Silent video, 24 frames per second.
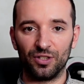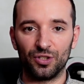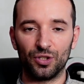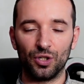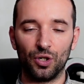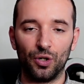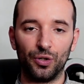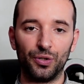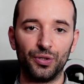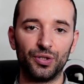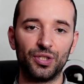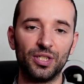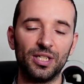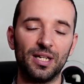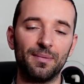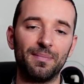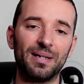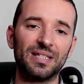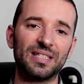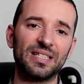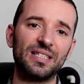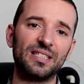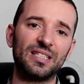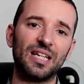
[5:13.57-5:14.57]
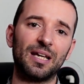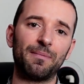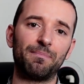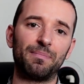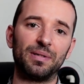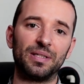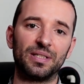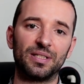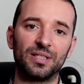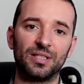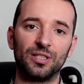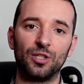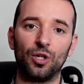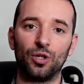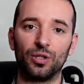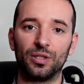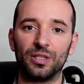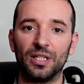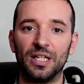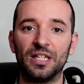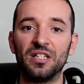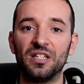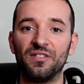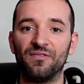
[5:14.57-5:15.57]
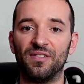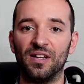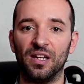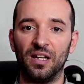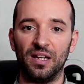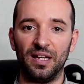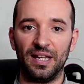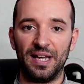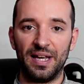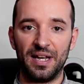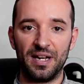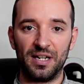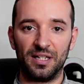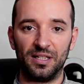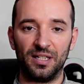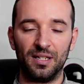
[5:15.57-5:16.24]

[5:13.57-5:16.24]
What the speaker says: So you see, the masking tape is not an even layer.